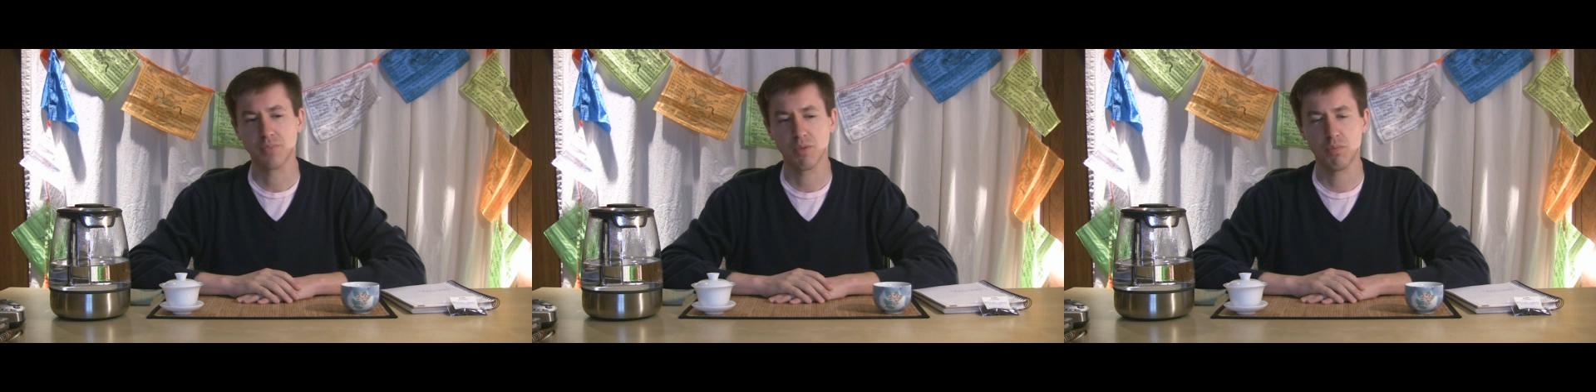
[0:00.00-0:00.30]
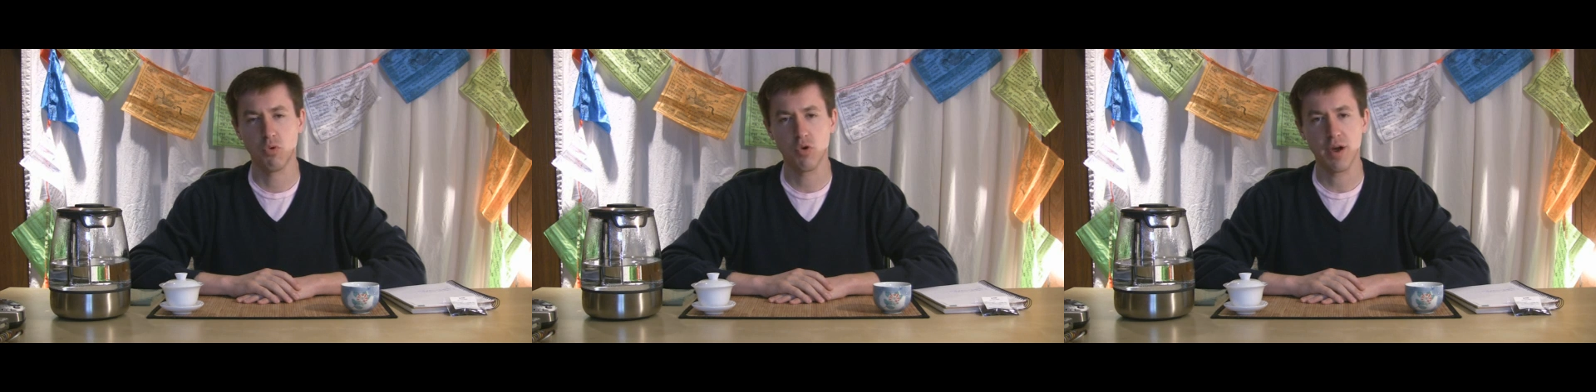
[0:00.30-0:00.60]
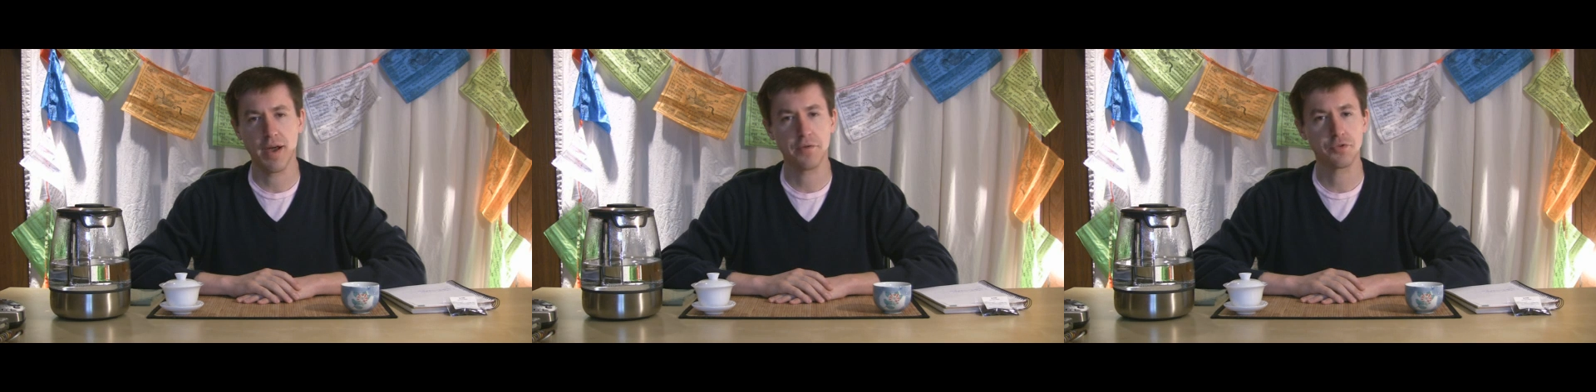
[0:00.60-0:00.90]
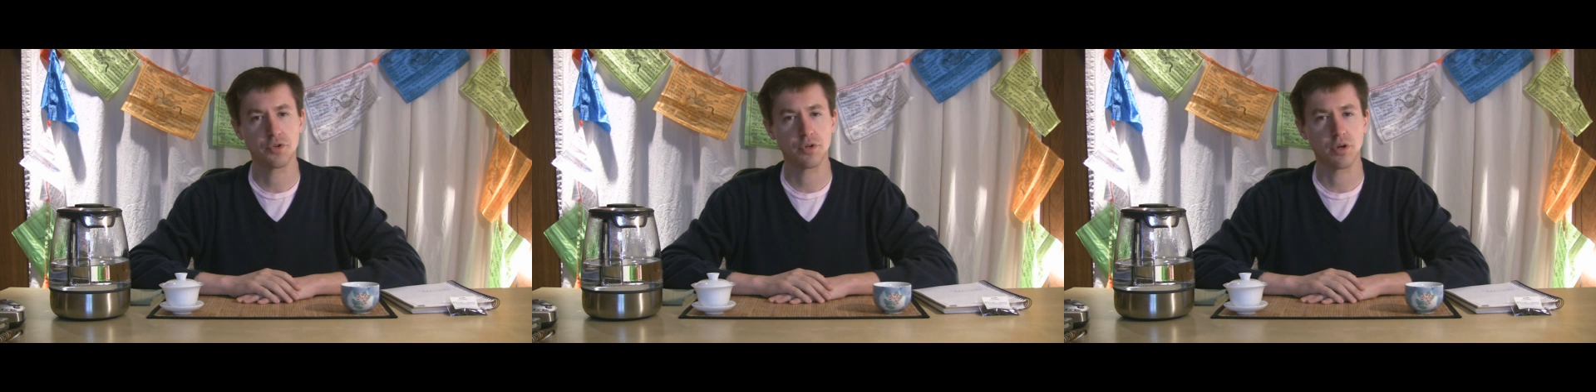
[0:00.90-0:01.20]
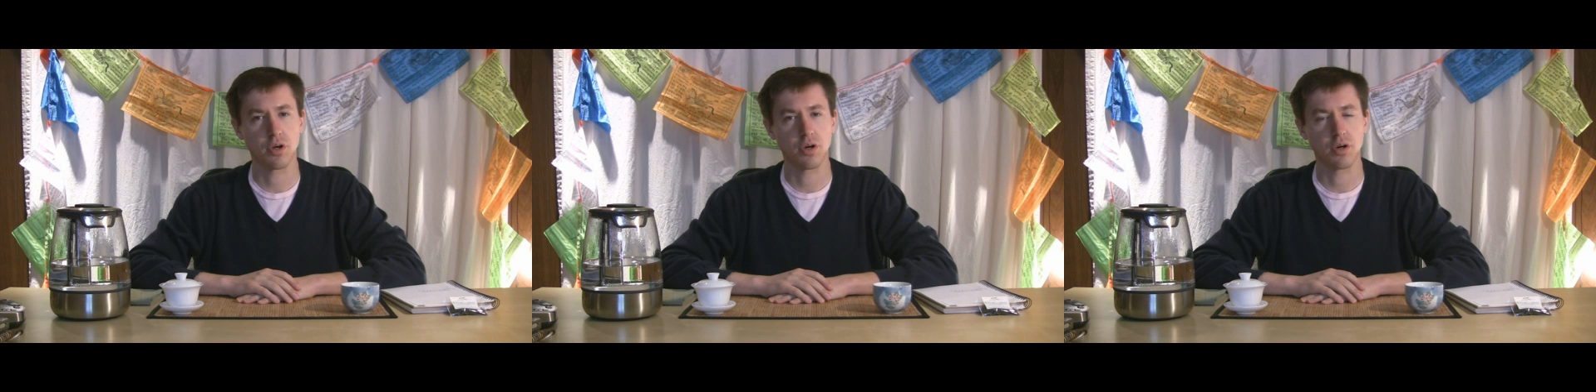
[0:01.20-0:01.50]
more after
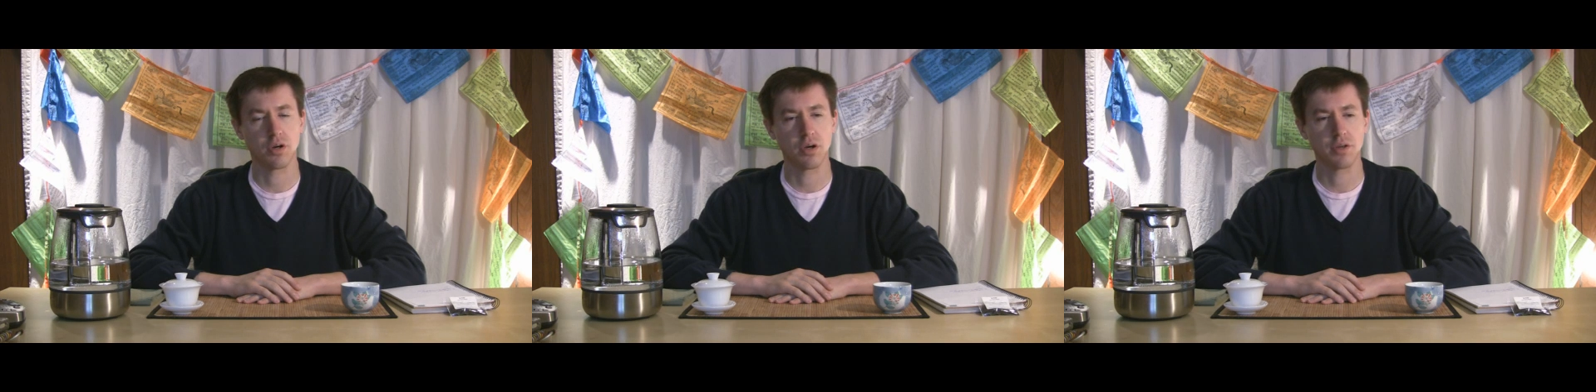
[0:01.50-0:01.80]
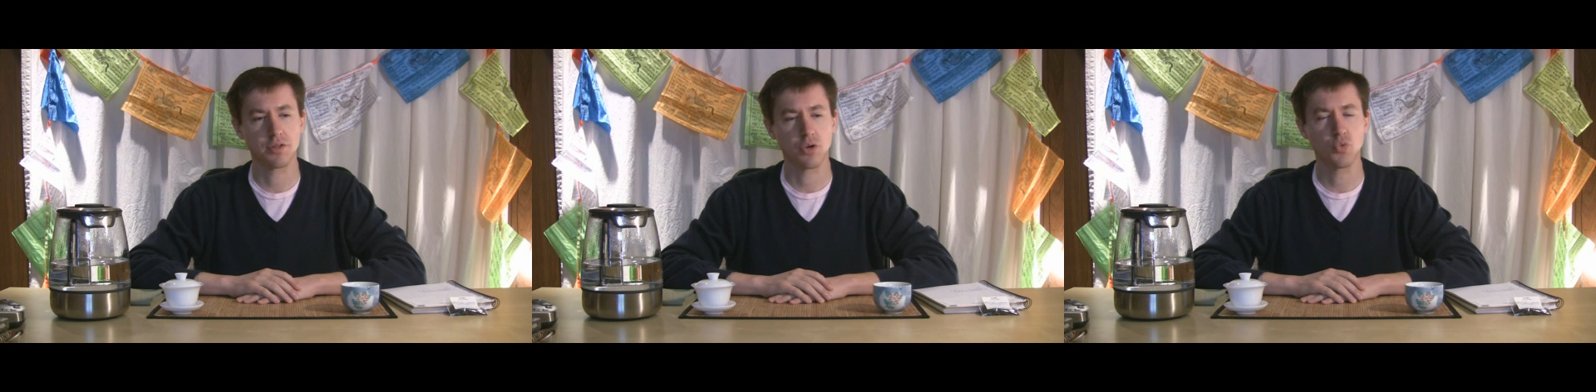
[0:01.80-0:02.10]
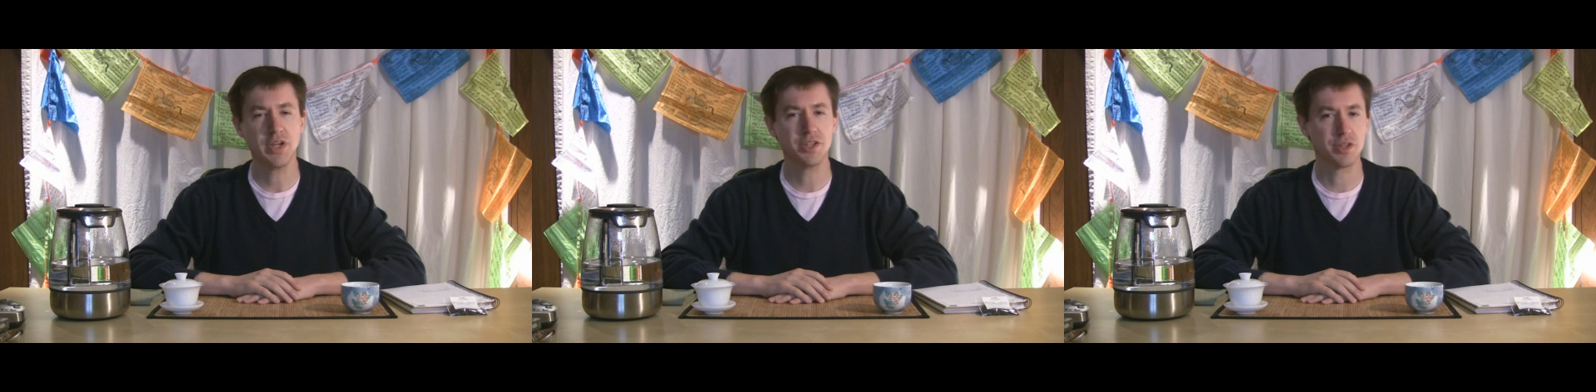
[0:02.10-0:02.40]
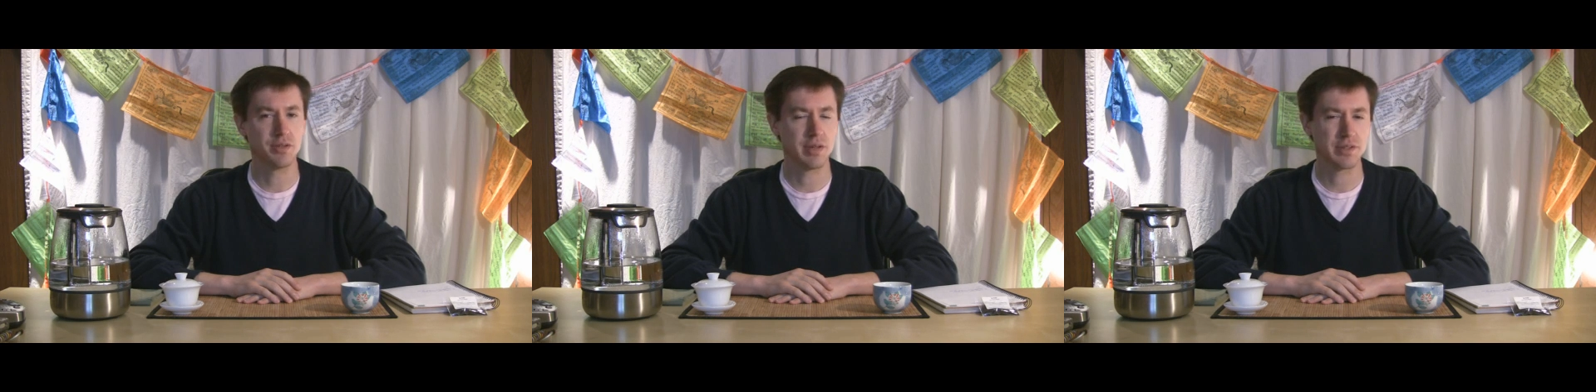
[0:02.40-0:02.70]
it's a region.